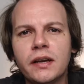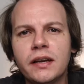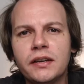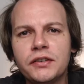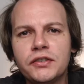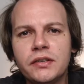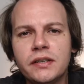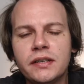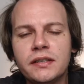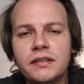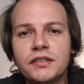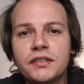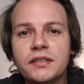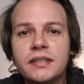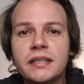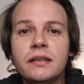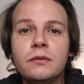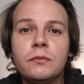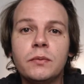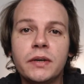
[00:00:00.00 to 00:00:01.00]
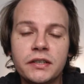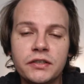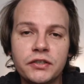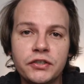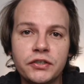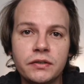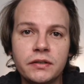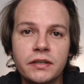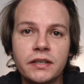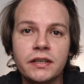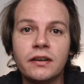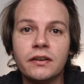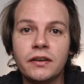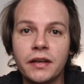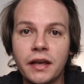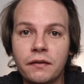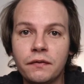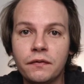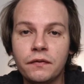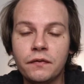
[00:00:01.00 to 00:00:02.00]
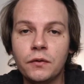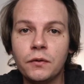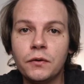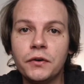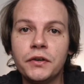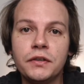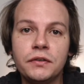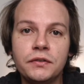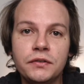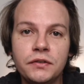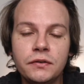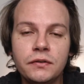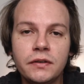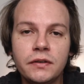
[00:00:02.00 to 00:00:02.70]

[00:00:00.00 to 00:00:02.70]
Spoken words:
as you can see, when shooting on f4 you do